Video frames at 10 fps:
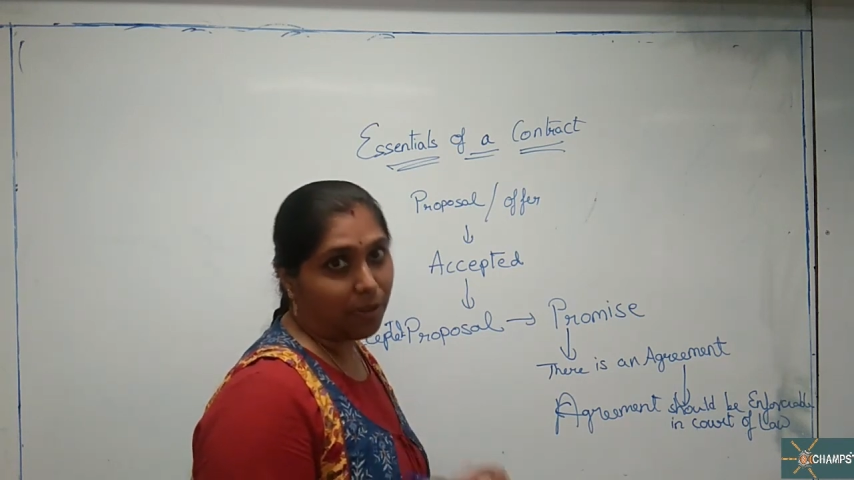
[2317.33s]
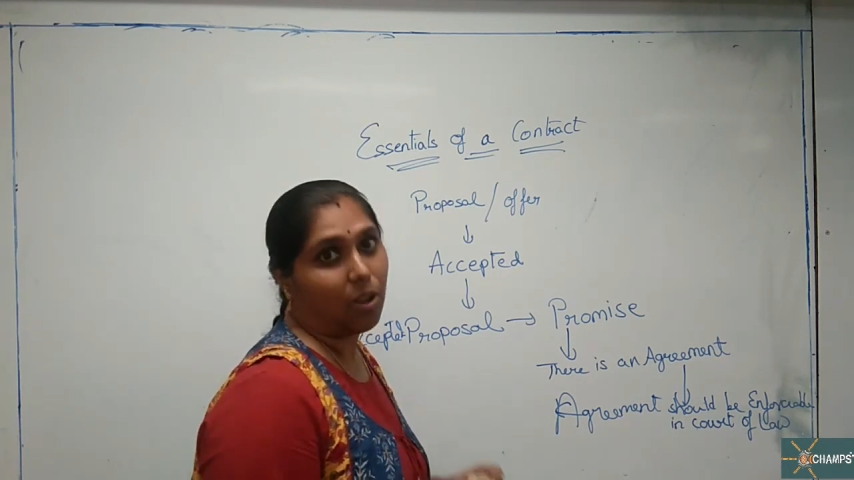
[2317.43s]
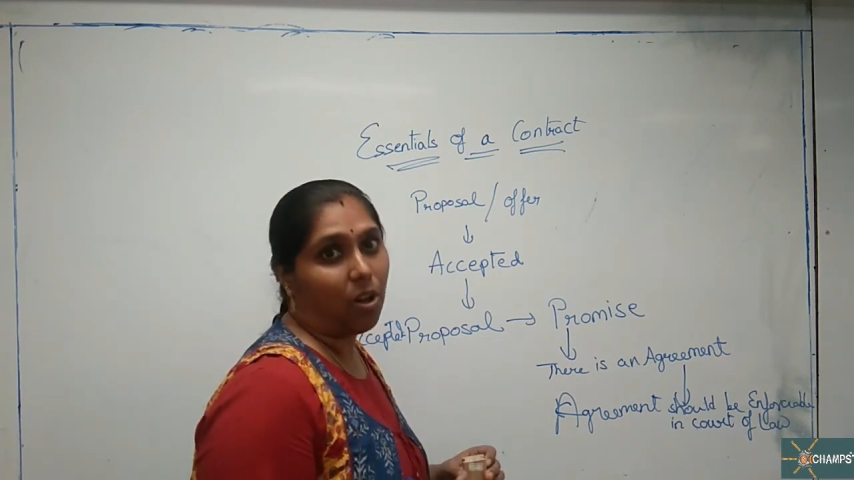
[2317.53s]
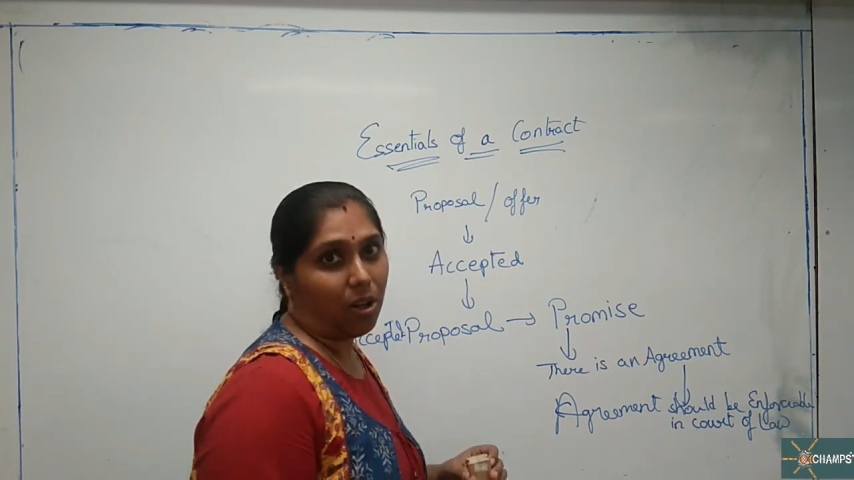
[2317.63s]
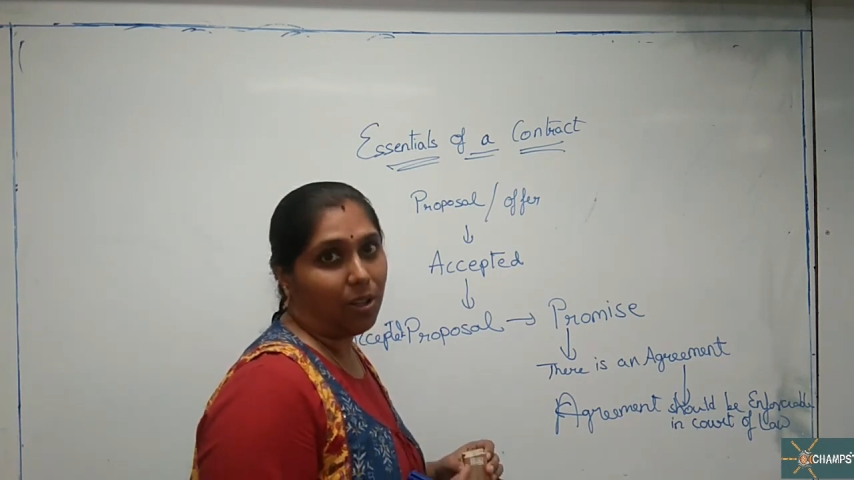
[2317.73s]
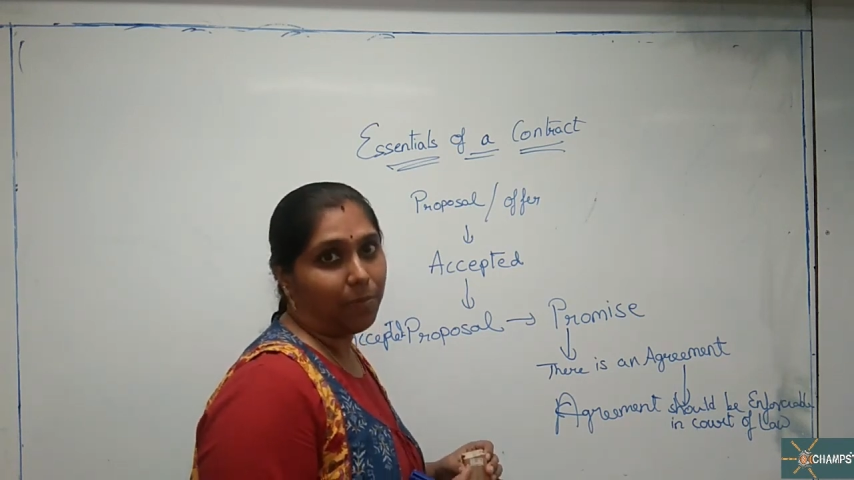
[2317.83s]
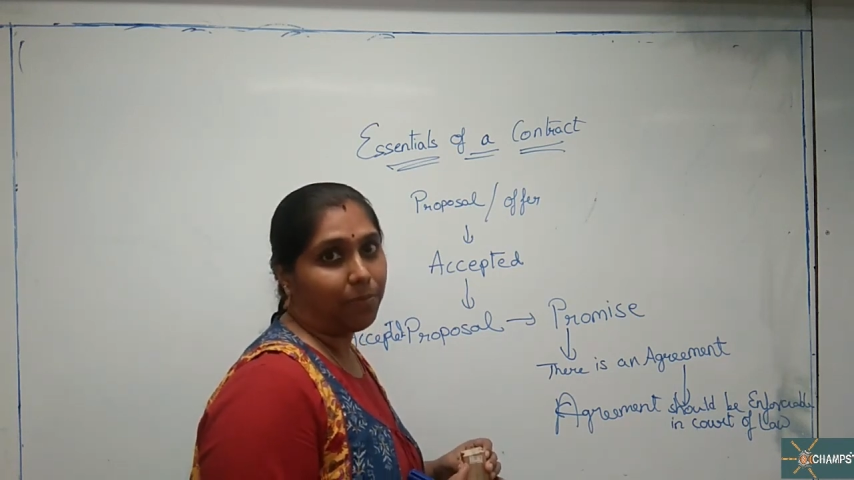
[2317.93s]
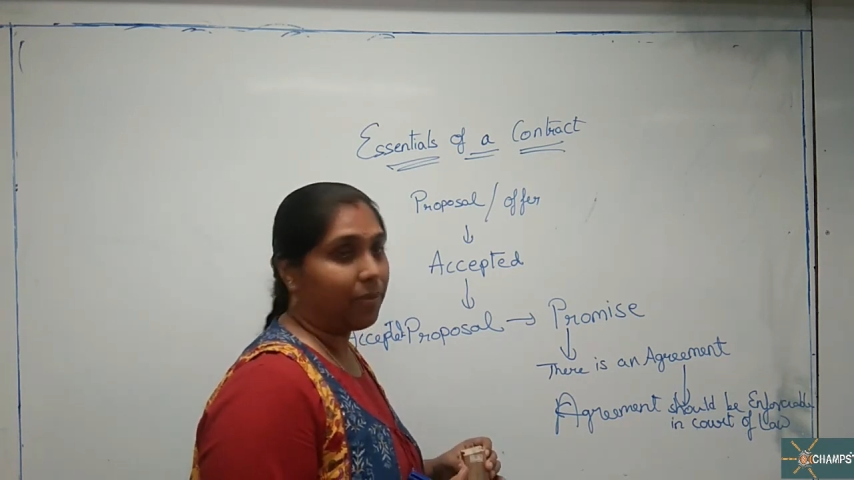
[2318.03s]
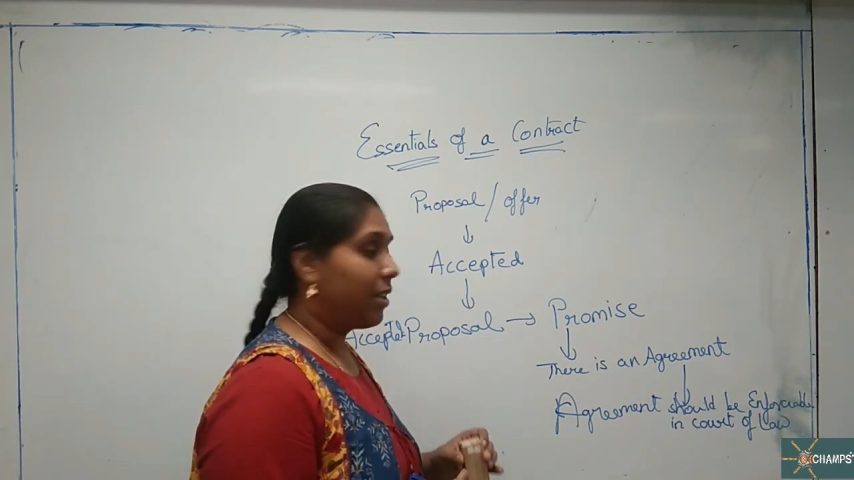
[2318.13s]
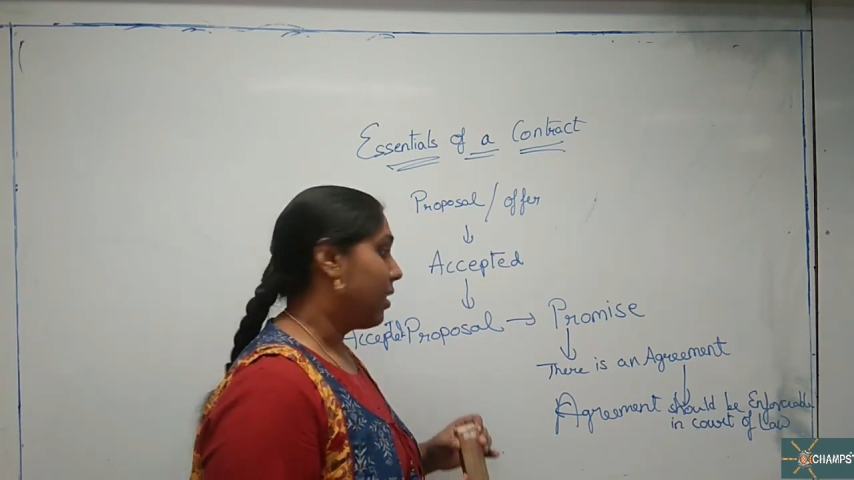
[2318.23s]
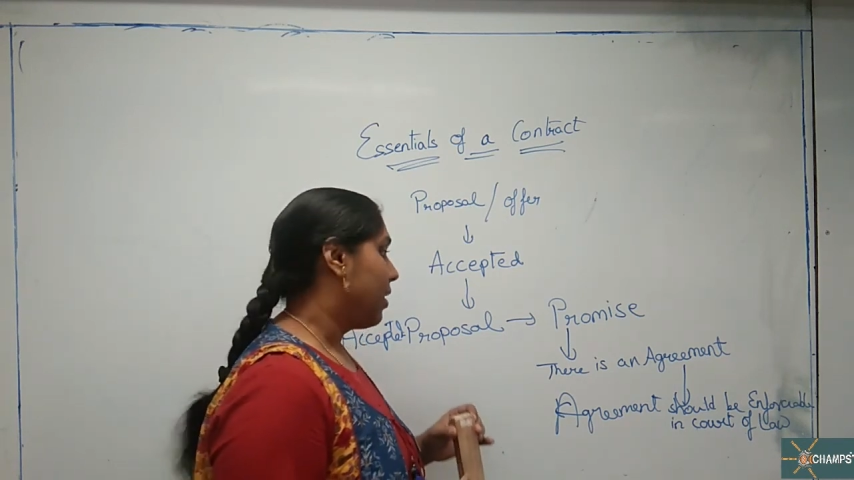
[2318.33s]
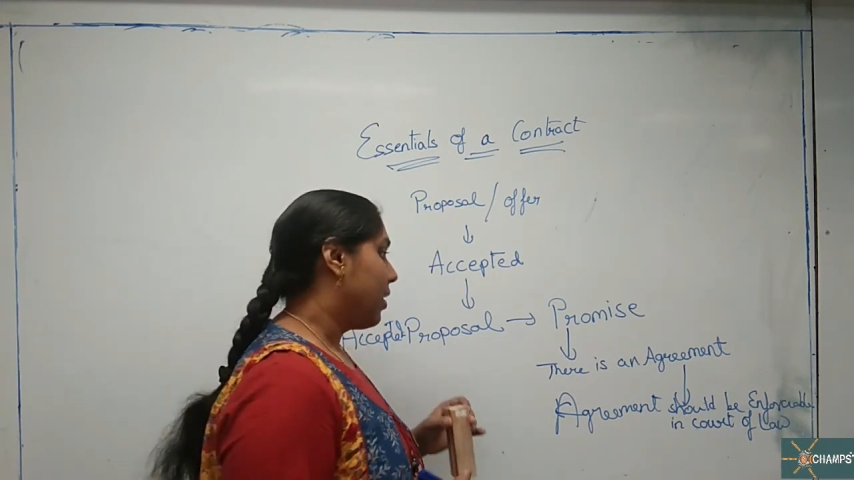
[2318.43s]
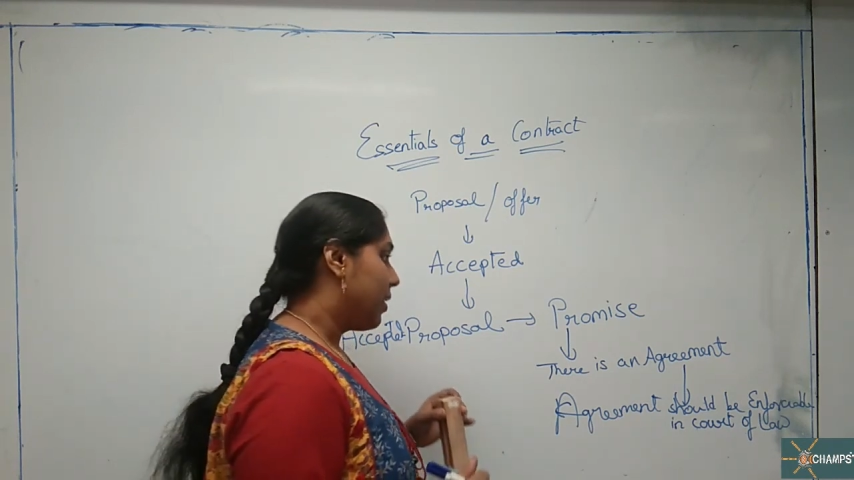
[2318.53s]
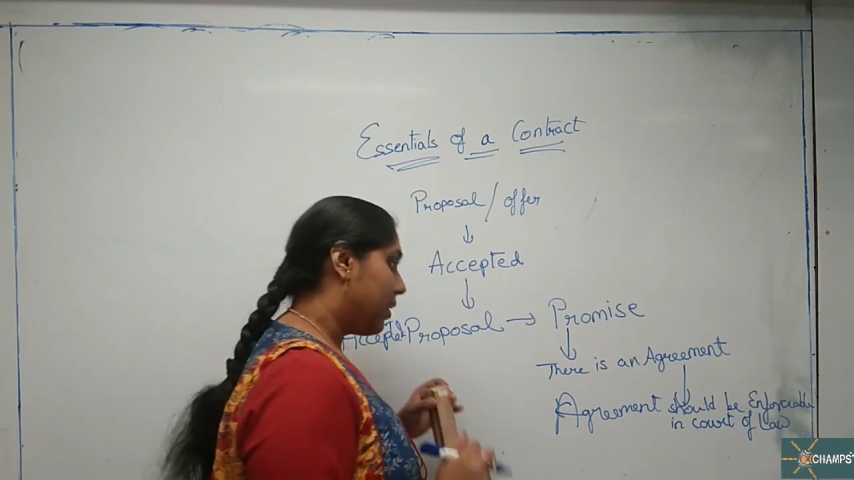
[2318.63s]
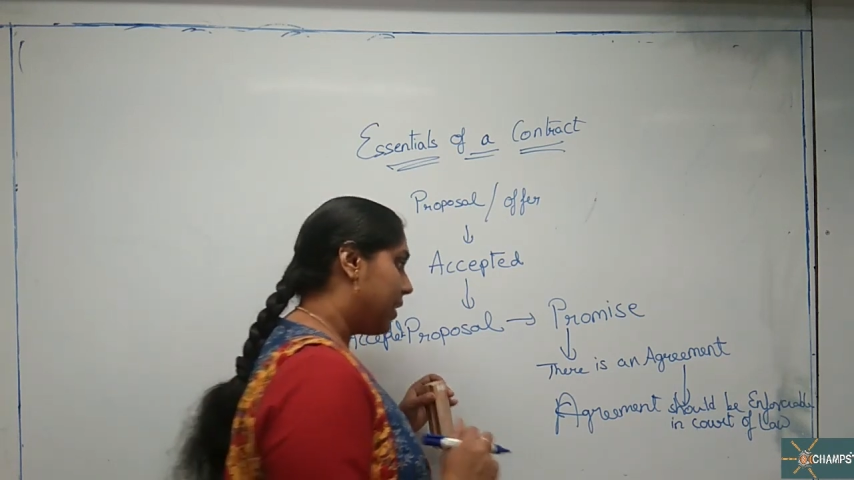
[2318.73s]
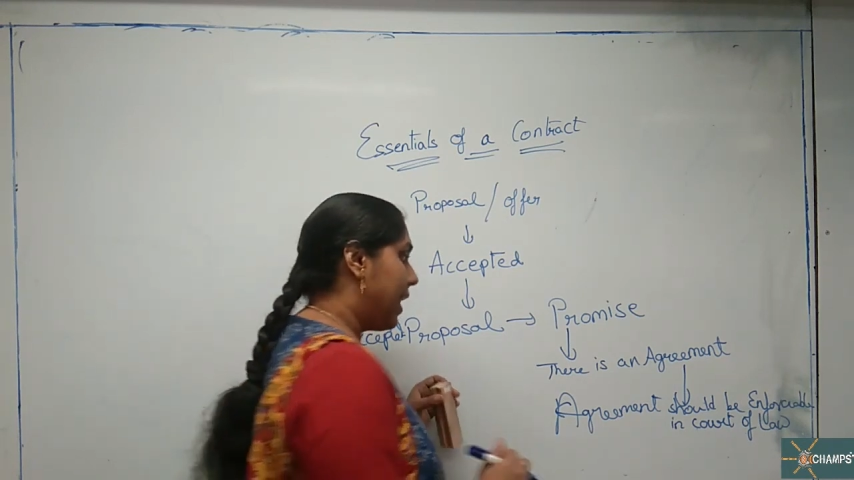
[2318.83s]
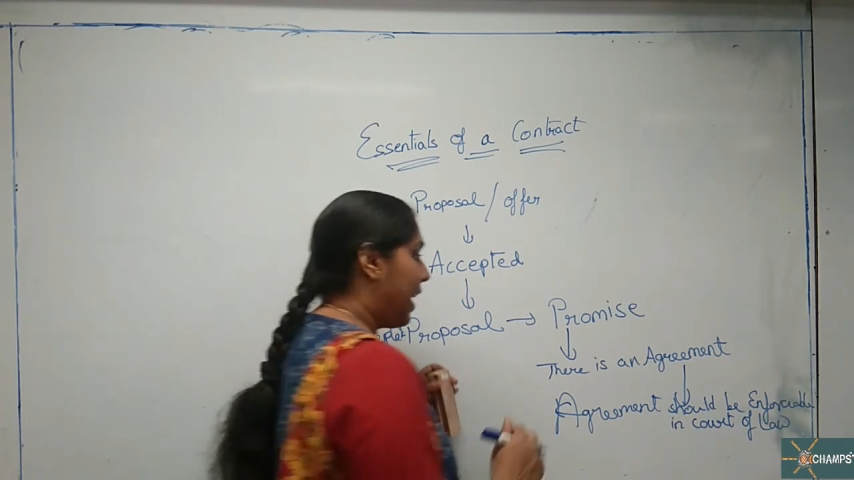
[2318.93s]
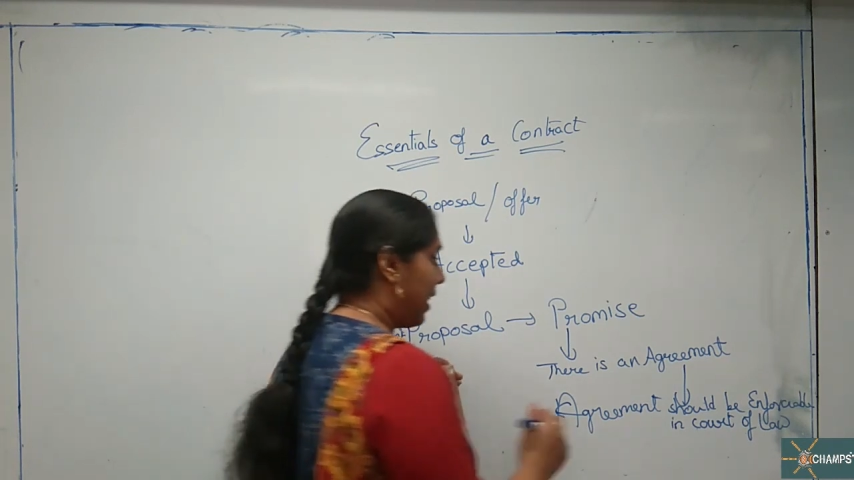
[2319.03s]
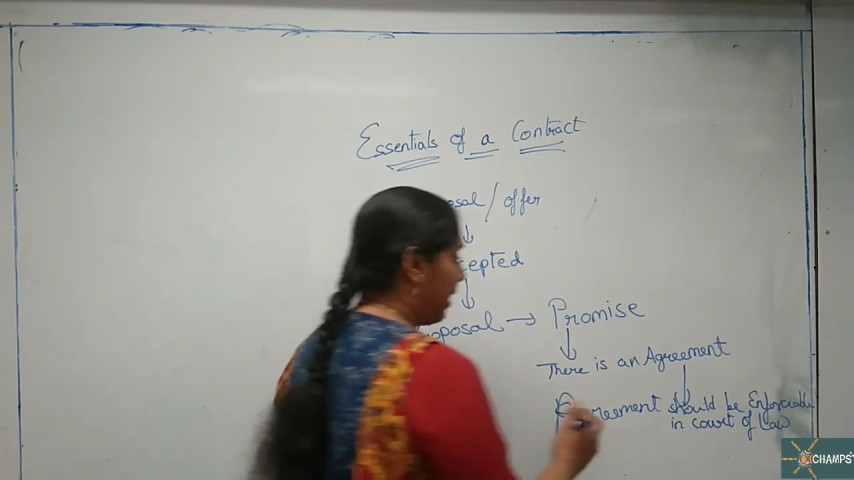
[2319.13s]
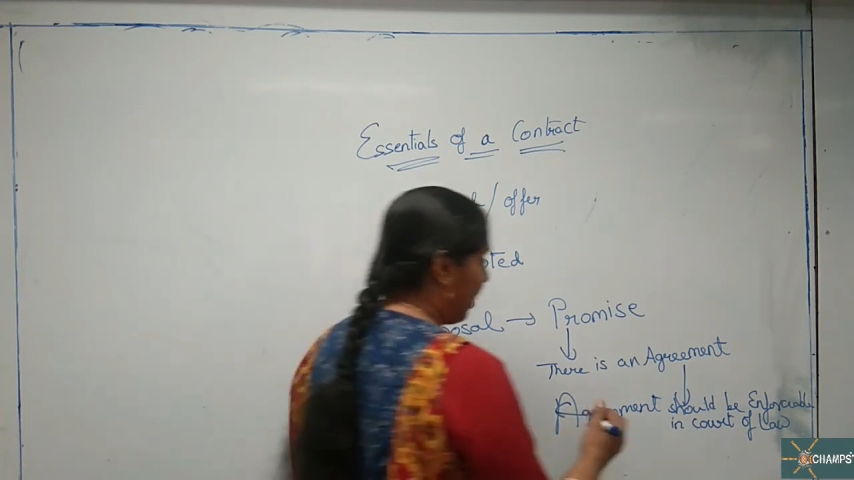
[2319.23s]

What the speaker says: law, then